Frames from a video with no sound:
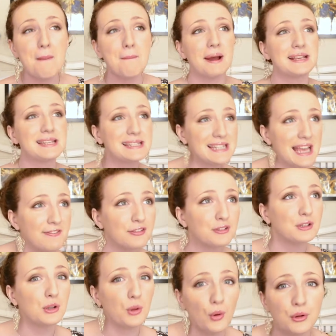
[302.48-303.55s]
by
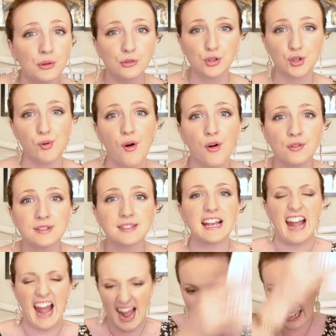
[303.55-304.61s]
7 loyal drones,
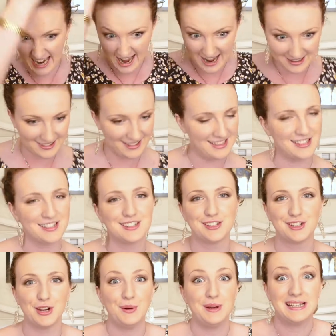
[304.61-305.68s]
like I can't, this
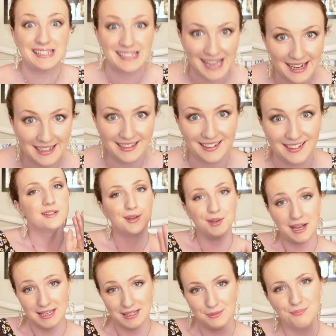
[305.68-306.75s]
is too exciting. So
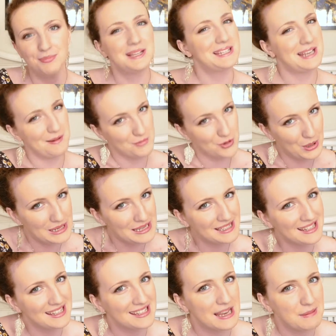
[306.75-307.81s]
yes, please come join us
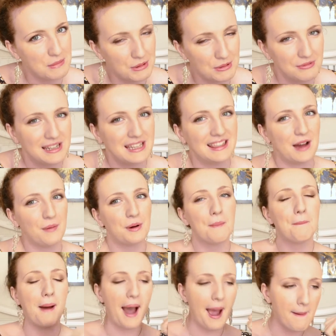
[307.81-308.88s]
in December with reading that one,
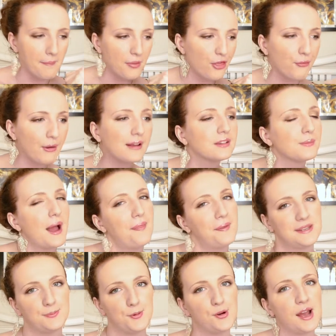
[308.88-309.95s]
but I'm thrilled about
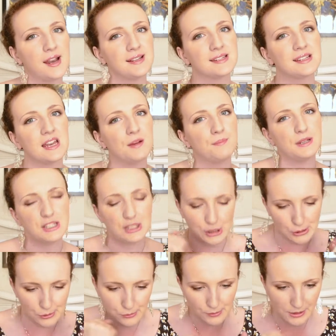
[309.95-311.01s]
this book and it's gonna be
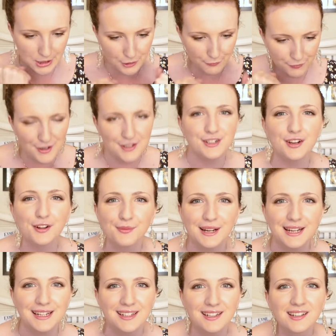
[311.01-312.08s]
so much fun to
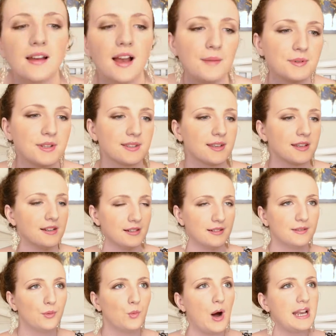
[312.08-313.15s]
read. I'm just
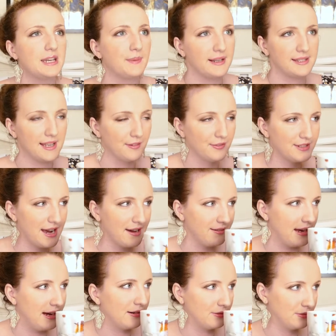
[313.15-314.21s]
gonna wind myself down
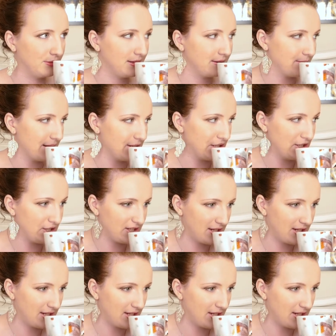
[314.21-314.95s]
now with my ginger